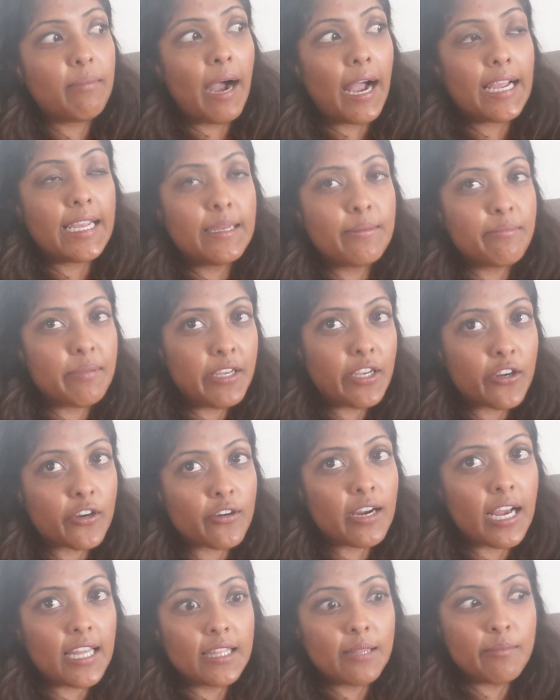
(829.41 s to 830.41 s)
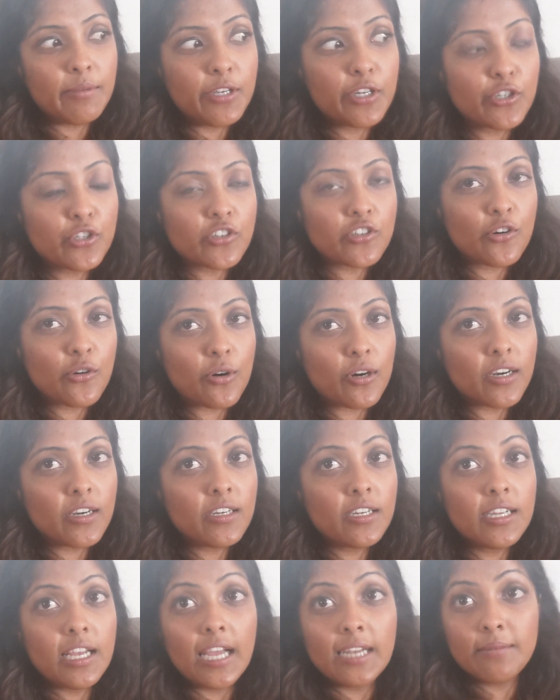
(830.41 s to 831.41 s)
buying beer at the beer
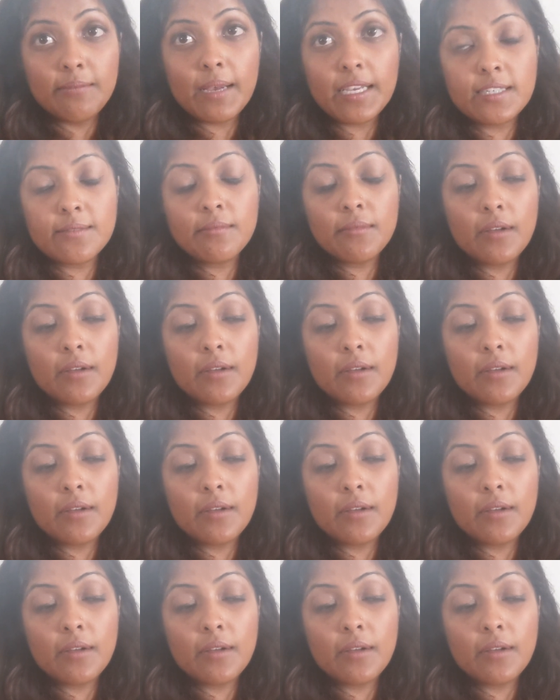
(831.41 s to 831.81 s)
store, and